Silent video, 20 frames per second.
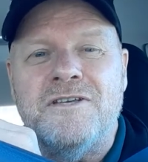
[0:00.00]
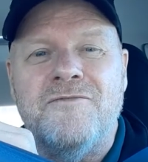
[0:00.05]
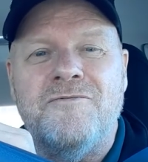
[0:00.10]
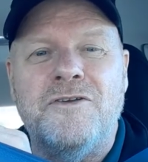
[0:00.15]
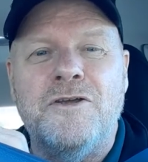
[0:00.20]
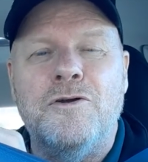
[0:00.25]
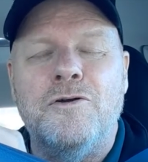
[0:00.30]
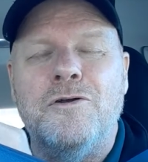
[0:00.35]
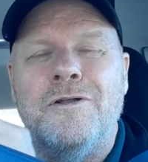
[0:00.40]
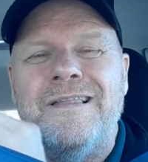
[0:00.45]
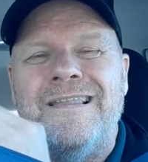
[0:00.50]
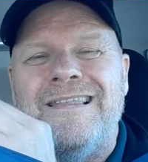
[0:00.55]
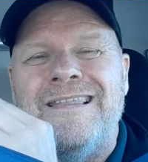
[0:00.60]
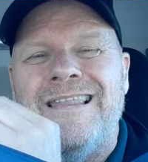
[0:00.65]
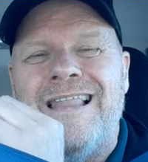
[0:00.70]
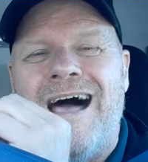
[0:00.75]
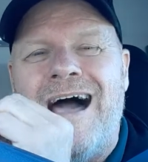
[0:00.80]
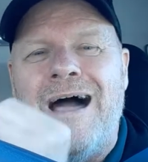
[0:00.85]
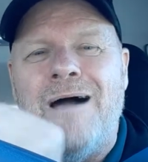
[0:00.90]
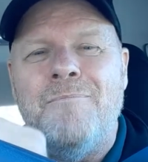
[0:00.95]
If you're
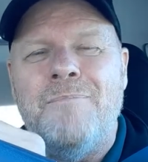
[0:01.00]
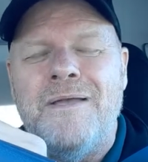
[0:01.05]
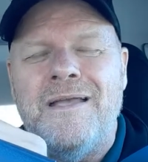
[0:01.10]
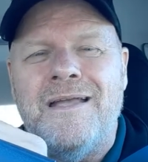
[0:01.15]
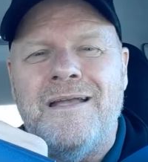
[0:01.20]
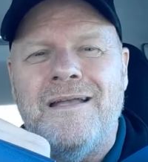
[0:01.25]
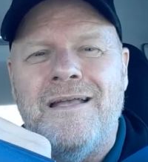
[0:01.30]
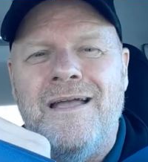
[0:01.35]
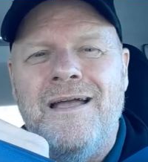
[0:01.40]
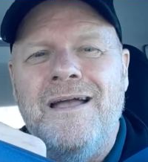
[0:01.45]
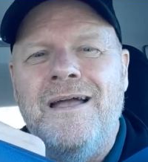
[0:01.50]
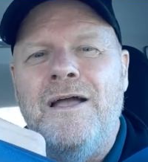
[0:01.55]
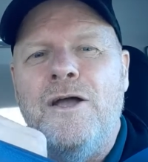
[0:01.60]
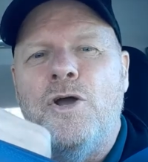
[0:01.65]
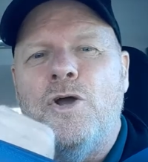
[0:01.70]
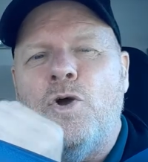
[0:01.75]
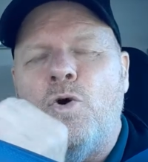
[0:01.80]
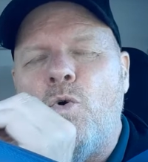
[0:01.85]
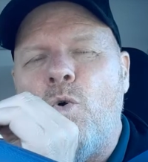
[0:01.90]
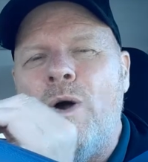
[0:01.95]
lobbing
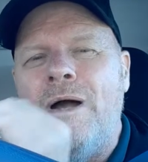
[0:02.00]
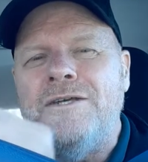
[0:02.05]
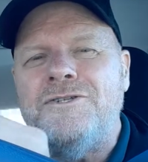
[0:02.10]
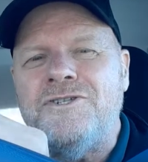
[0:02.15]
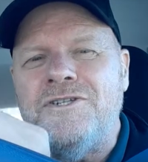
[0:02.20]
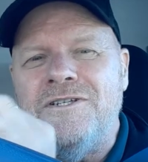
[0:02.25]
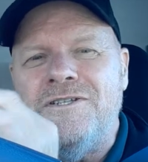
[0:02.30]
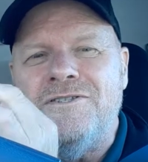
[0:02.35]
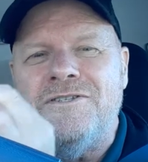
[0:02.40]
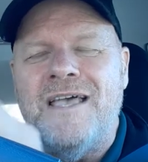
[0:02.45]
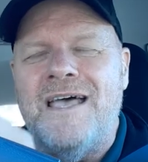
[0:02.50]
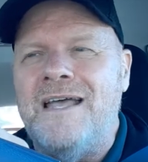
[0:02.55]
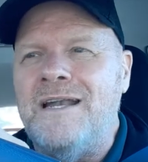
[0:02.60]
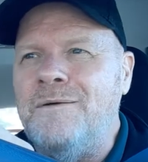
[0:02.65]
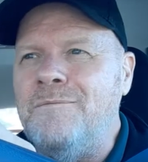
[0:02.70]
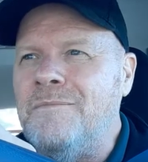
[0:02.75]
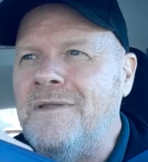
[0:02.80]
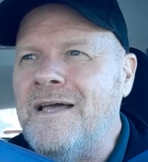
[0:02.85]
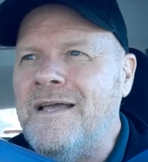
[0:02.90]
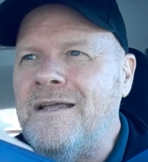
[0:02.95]
questions at
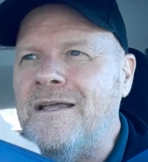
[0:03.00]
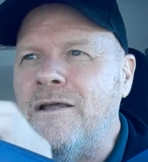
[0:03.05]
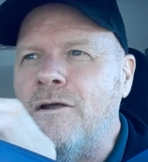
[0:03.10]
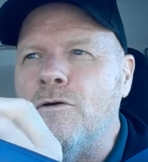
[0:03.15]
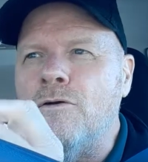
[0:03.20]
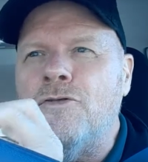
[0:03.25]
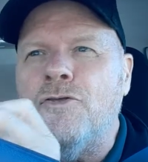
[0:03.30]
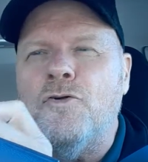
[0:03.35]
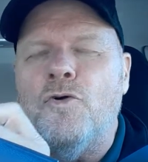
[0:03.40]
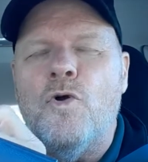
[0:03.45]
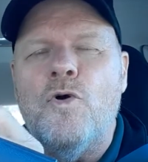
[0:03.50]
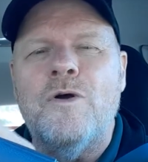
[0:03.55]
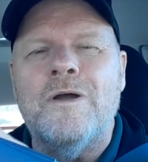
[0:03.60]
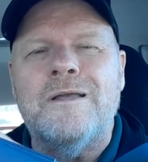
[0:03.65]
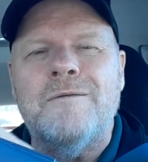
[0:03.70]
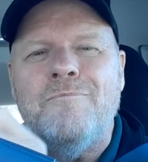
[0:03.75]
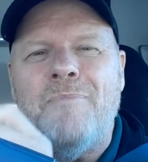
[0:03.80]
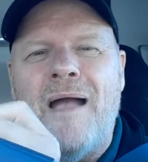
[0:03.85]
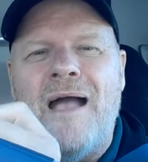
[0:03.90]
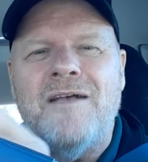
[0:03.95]
them like you're
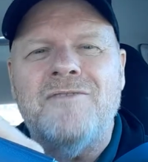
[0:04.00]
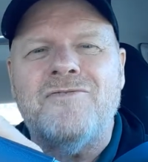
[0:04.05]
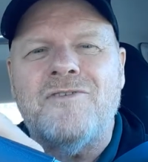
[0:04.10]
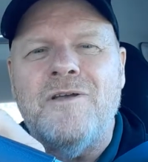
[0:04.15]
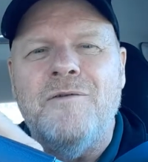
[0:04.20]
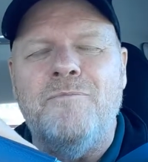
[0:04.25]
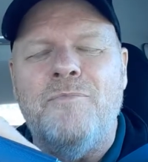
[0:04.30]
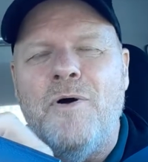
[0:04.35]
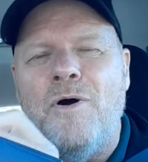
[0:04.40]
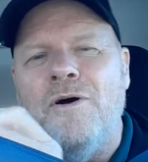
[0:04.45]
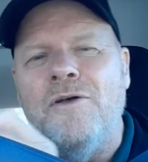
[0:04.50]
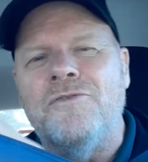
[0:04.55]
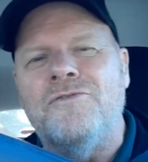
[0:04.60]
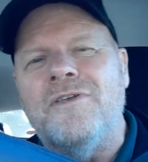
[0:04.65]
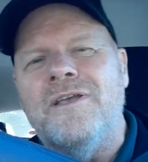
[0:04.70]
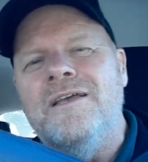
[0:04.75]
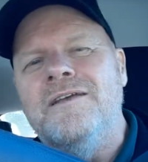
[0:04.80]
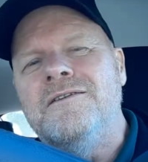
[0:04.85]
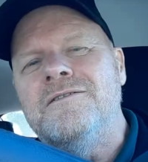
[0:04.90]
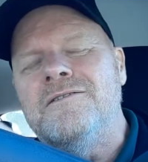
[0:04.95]
throwing
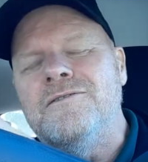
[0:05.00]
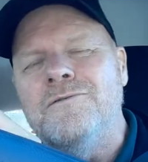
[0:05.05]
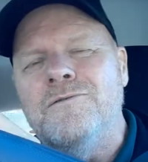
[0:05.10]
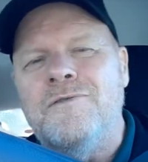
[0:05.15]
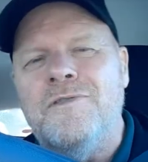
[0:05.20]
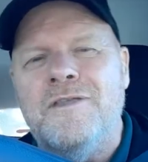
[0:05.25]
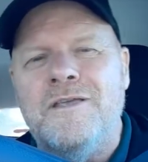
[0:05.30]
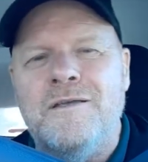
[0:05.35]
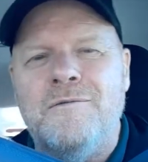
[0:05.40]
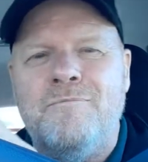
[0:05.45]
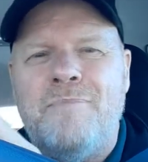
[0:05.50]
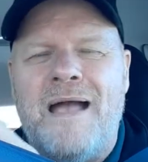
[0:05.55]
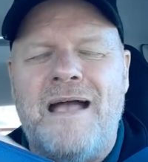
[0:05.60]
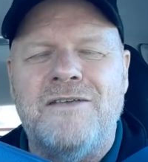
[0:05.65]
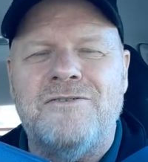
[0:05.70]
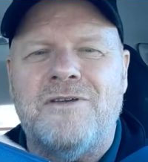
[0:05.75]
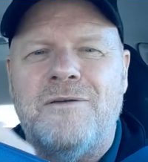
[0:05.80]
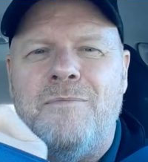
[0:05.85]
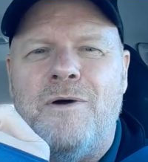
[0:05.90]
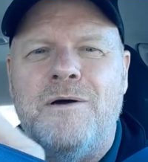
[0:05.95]
basketballs into the
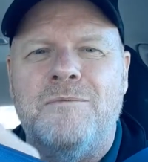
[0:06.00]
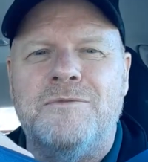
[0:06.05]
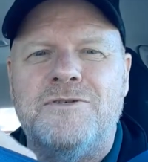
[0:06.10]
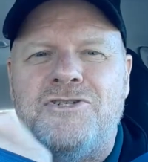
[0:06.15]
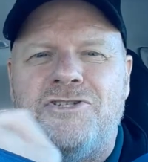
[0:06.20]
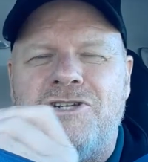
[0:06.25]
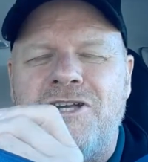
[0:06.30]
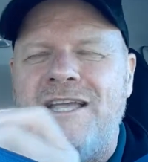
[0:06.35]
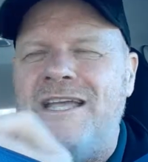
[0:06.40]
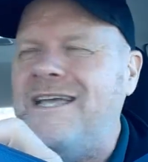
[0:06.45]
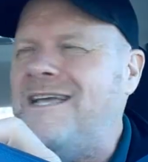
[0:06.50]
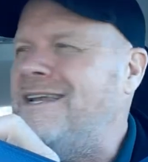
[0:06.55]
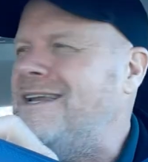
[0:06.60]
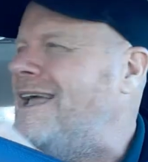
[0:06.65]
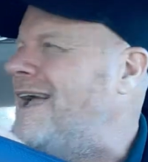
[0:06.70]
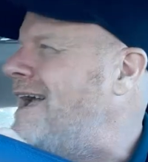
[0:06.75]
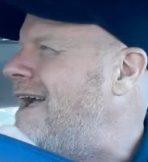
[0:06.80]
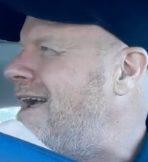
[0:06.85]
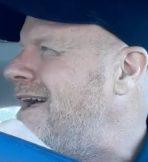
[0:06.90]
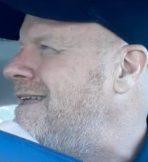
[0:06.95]
basketball
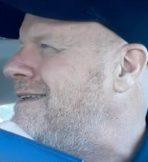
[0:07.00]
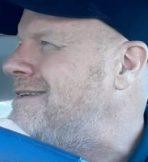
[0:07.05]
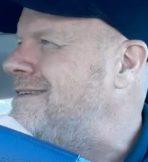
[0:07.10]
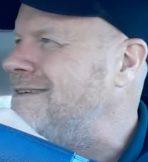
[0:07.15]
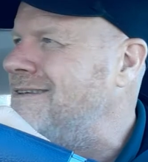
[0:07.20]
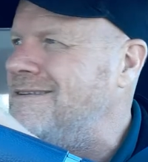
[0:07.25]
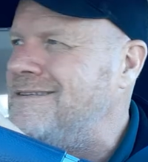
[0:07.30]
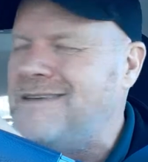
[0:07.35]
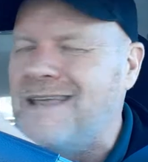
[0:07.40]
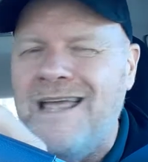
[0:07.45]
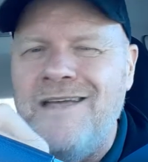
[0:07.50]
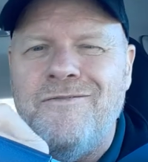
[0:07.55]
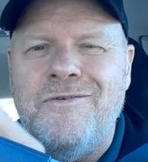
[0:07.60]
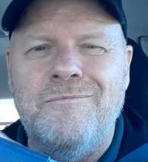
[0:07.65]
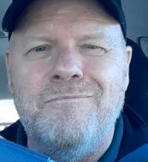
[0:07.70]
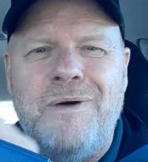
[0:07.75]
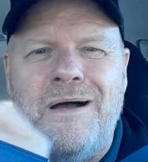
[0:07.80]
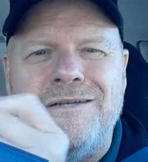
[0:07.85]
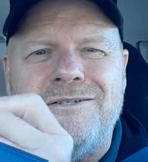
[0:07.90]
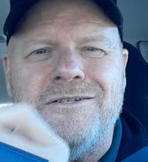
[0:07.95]
machine at Dave
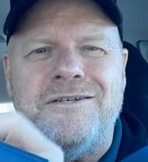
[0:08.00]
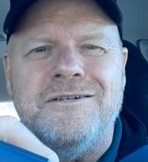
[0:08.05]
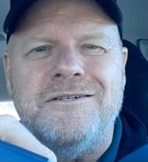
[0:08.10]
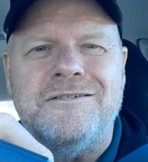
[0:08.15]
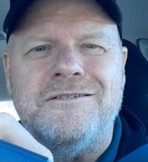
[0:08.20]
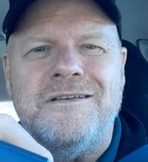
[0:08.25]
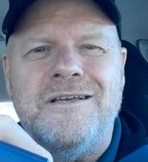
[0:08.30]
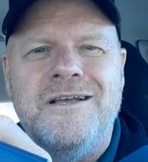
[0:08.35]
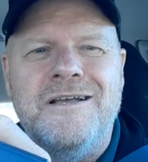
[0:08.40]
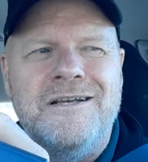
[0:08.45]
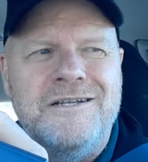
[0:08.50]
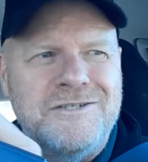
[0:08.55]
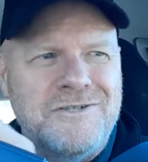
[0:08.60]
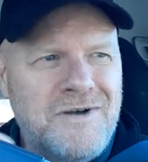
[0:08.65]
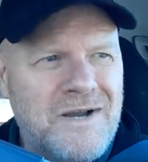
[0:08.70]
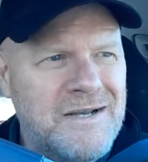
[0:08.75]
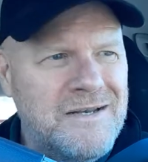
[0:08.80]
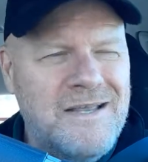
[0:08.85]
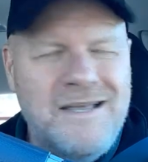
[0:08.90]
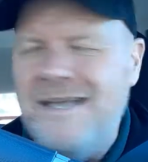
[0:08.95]
and Buster's,
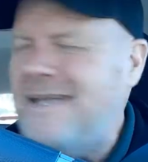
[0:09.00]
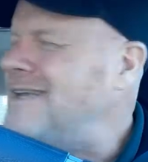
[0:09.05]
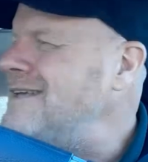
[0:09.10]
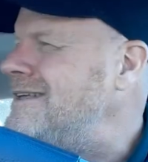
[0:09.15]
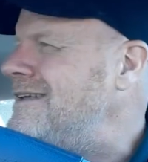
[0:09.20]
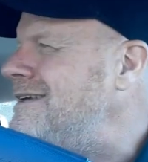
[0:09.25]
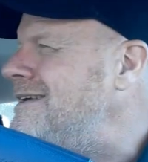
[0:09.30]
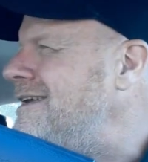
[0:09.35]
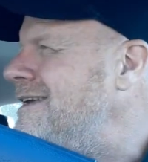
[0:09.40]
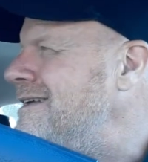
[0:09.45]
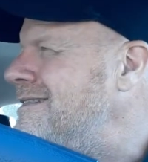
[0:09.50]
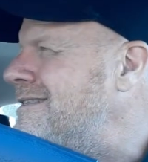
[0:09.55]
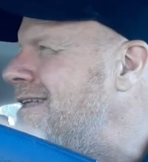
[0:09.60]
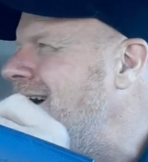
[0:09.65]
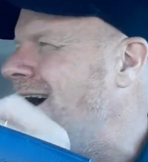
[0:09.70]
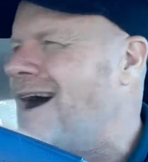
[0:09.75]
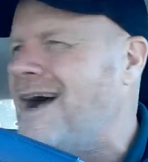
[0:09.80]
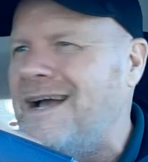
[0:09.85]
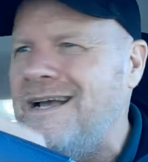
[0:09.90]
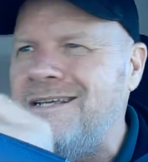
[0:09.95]
trying to hit the
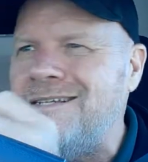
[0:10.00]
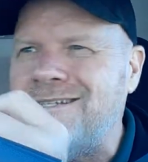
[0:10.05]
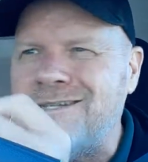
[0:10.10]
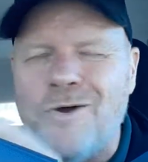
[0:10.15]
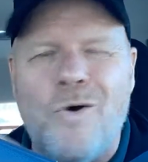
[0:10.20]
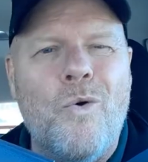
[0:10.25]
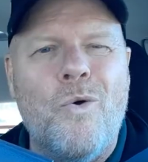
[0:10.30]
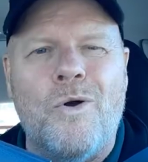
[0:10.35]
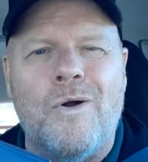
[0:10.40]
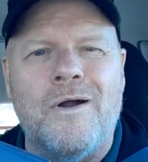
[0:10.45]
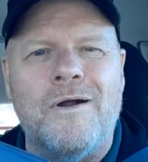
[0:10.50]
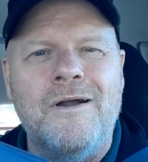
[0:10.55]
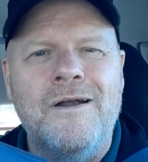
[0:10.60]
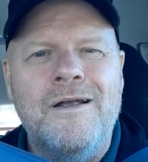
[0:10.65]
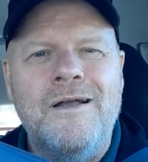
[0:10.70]
high score,